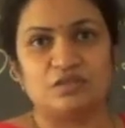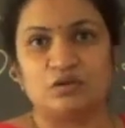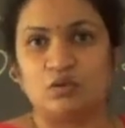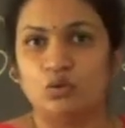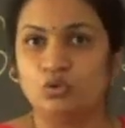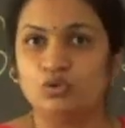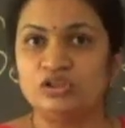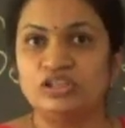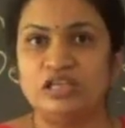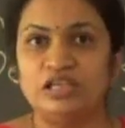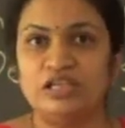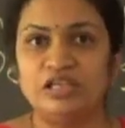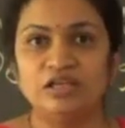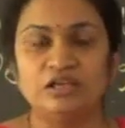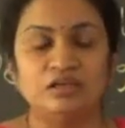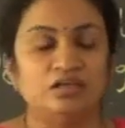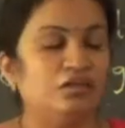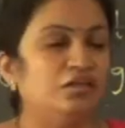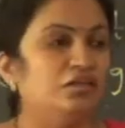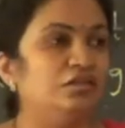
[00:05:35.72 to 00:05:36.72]

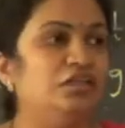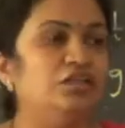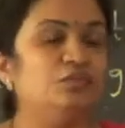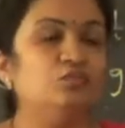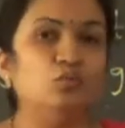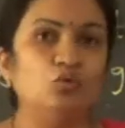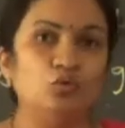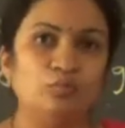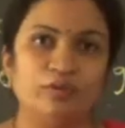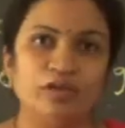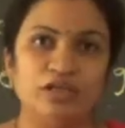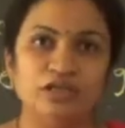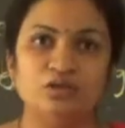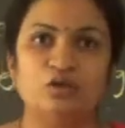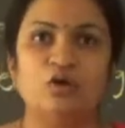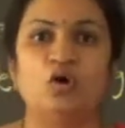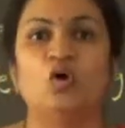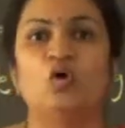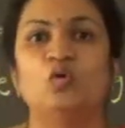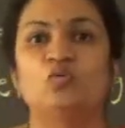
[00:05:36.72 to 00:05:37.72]
Only the
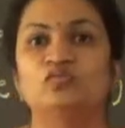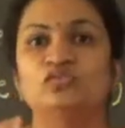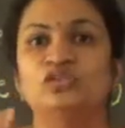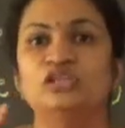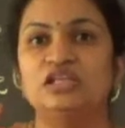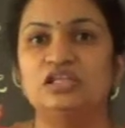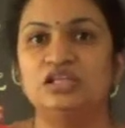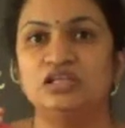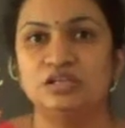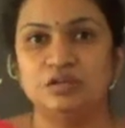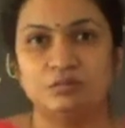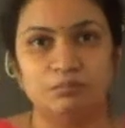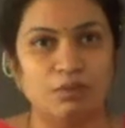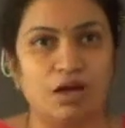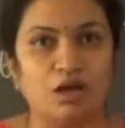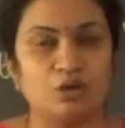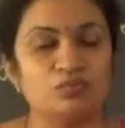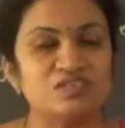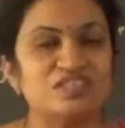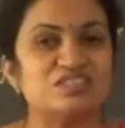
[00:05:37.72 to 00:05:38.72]
movement of the
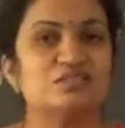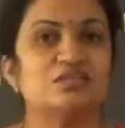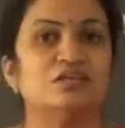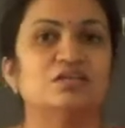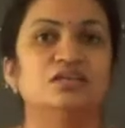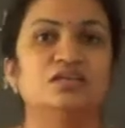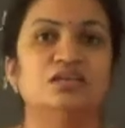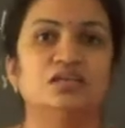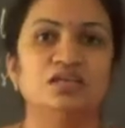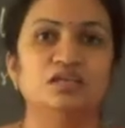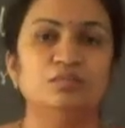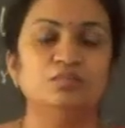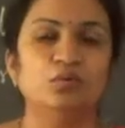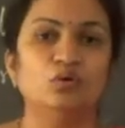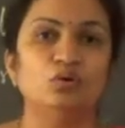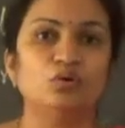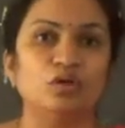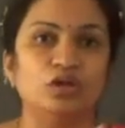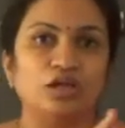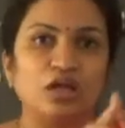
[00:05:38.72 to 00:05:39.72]
mouse,
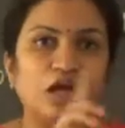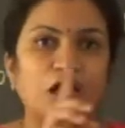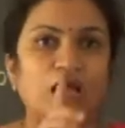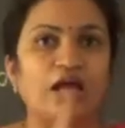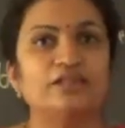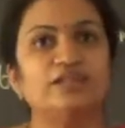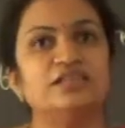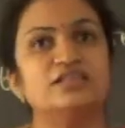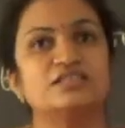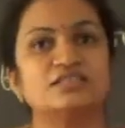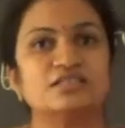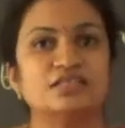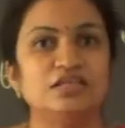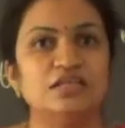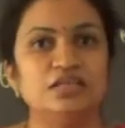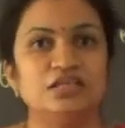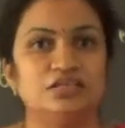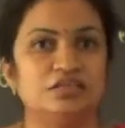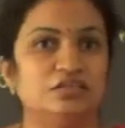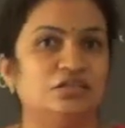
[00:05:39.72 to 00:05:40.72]
keyboard and the
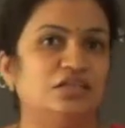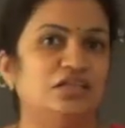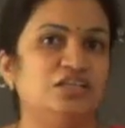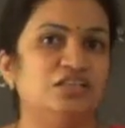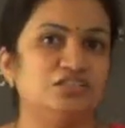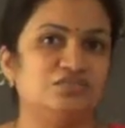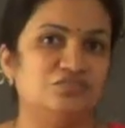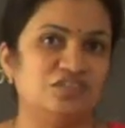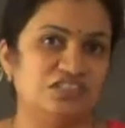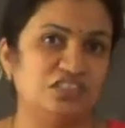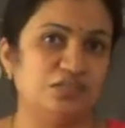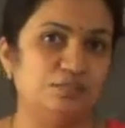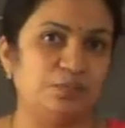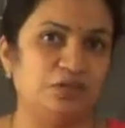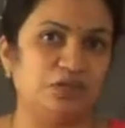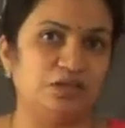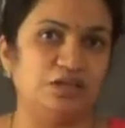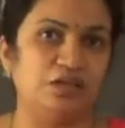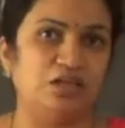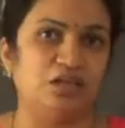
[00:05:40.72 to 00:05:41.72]
screen is
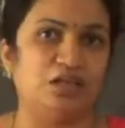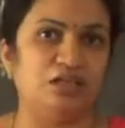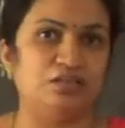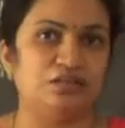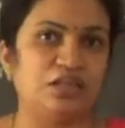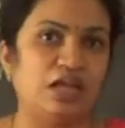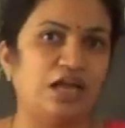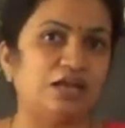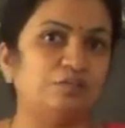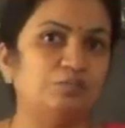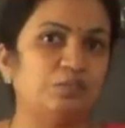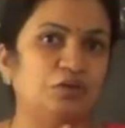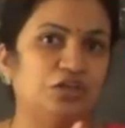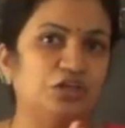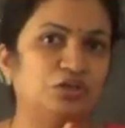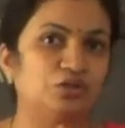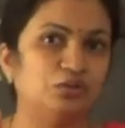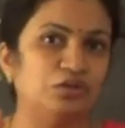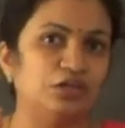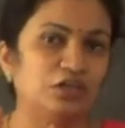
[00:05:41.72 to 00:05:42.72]
visible in that
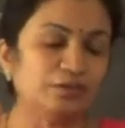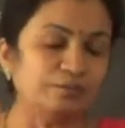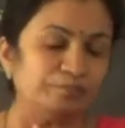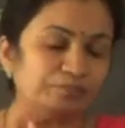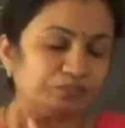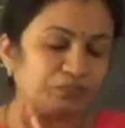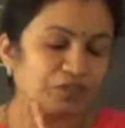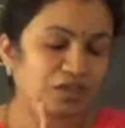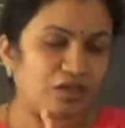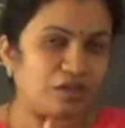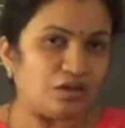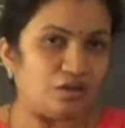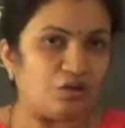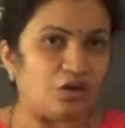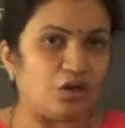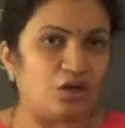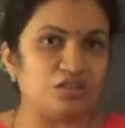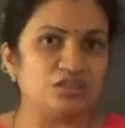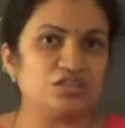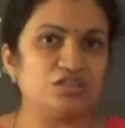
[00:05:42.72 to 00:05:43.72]
particular
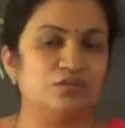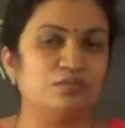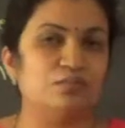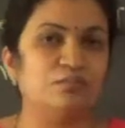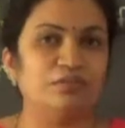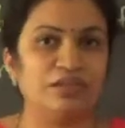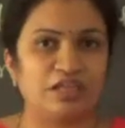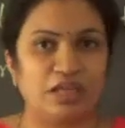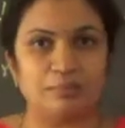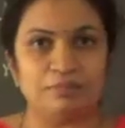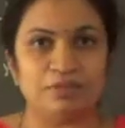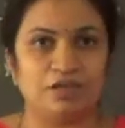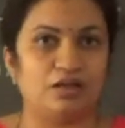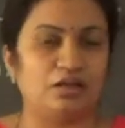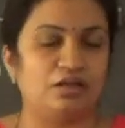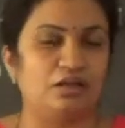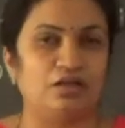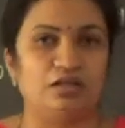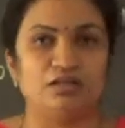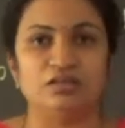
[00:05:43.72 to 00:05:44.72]

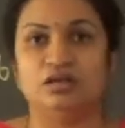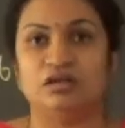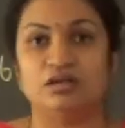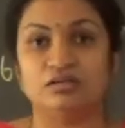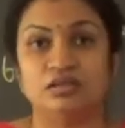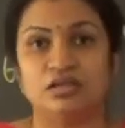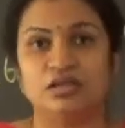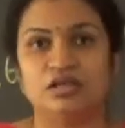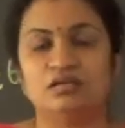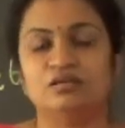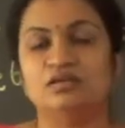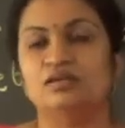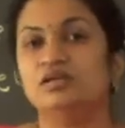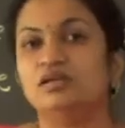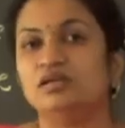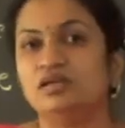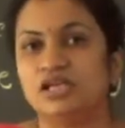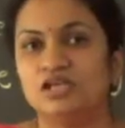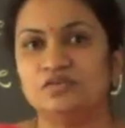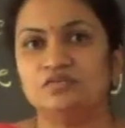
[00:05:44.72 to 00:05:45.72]
camera. The other
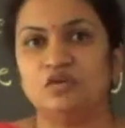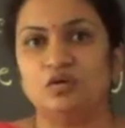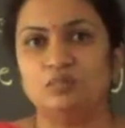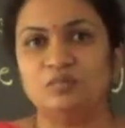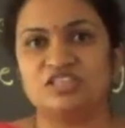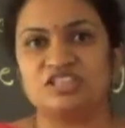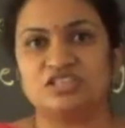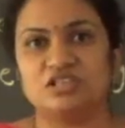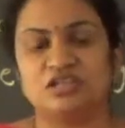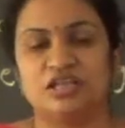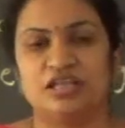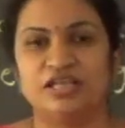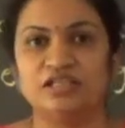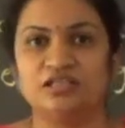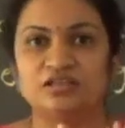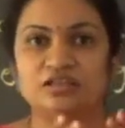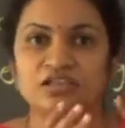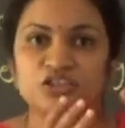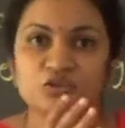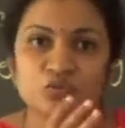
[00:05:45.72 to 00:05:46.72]
information
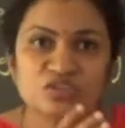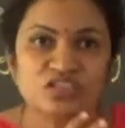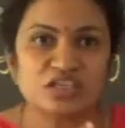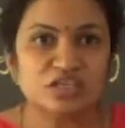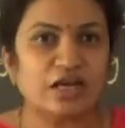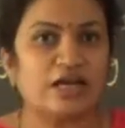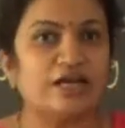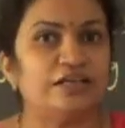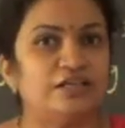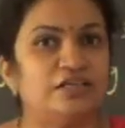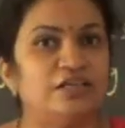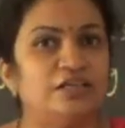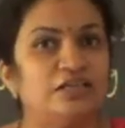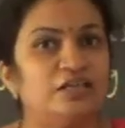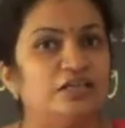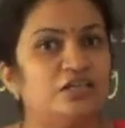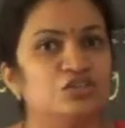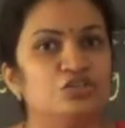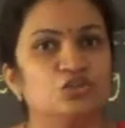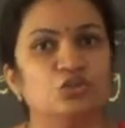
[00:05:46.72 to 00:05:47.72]
like the user
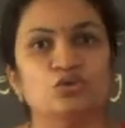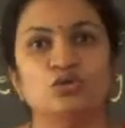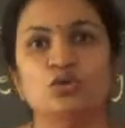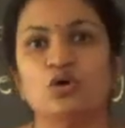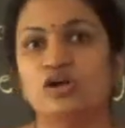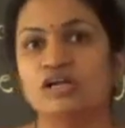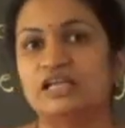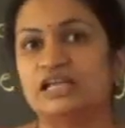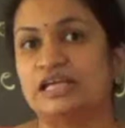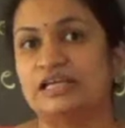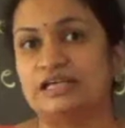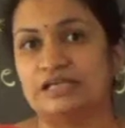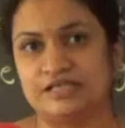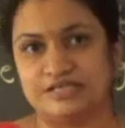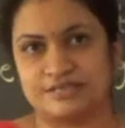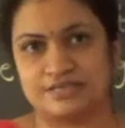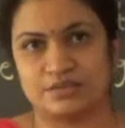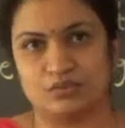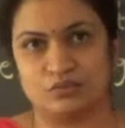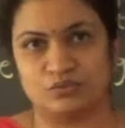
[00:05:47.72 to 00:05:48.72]
identity should not get
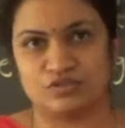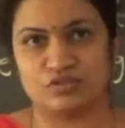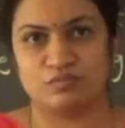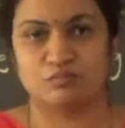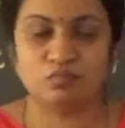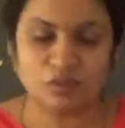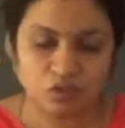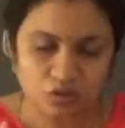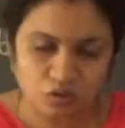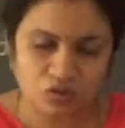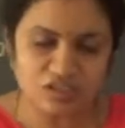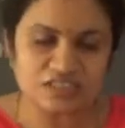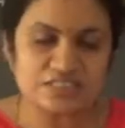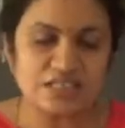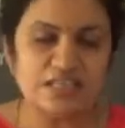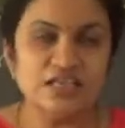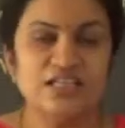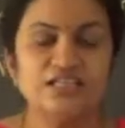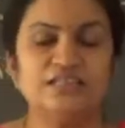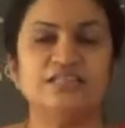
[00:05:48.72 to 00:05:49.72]
disclosed, because
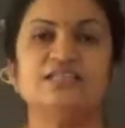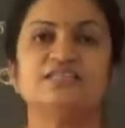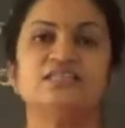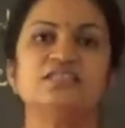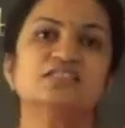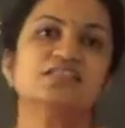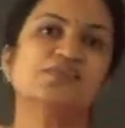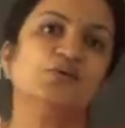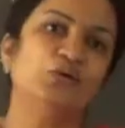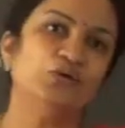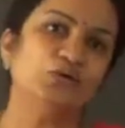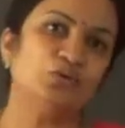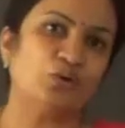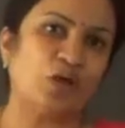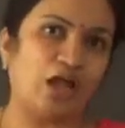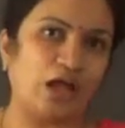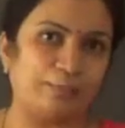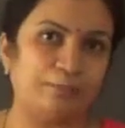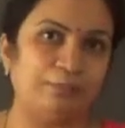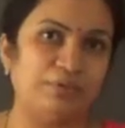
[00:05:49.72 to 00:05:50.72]
this is going
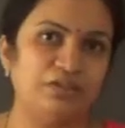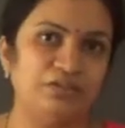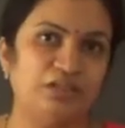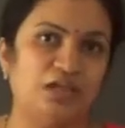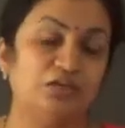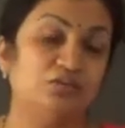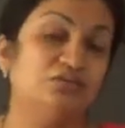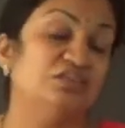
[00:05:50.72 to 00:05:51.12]
to happen that